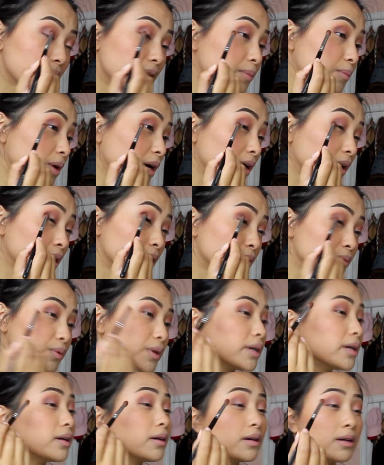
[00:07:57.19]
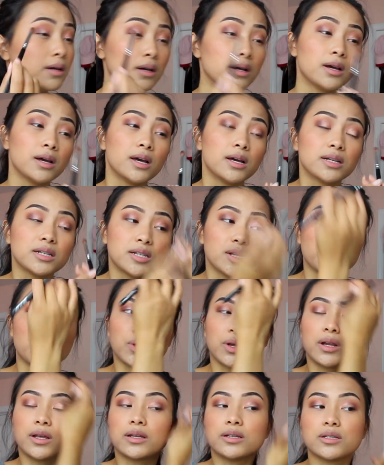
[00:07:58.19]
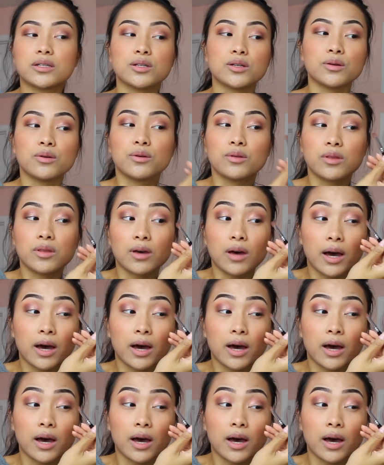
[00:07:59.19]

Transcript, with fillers: I'm not gonna re-dip it into the